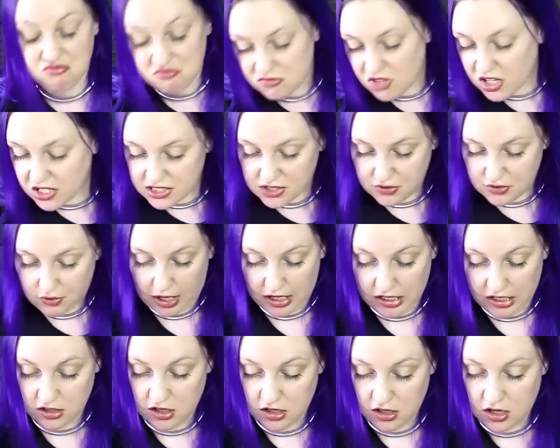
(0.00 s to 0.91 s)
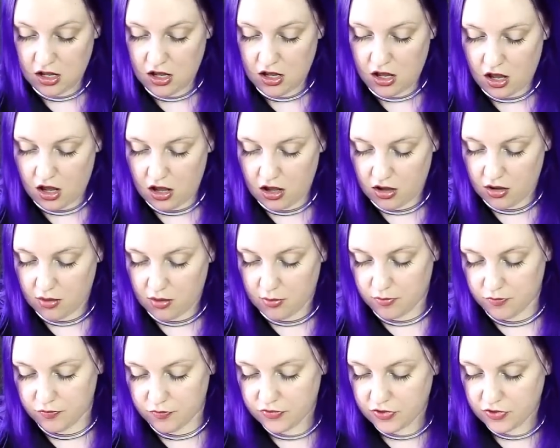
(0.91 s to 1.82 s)
That's fine.
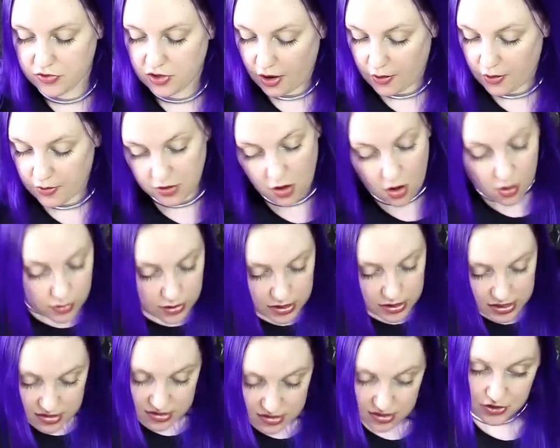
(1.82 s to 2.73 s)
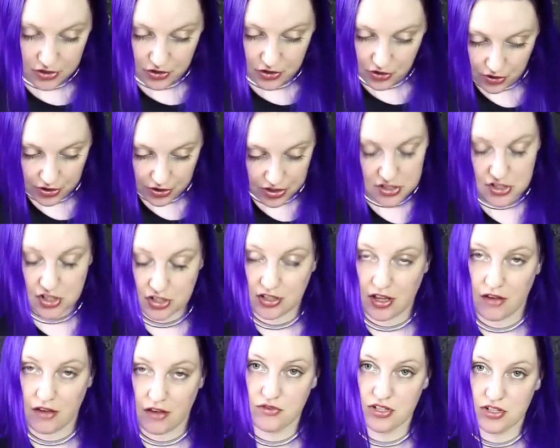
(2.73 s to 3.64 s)
Um, I would always encourage and love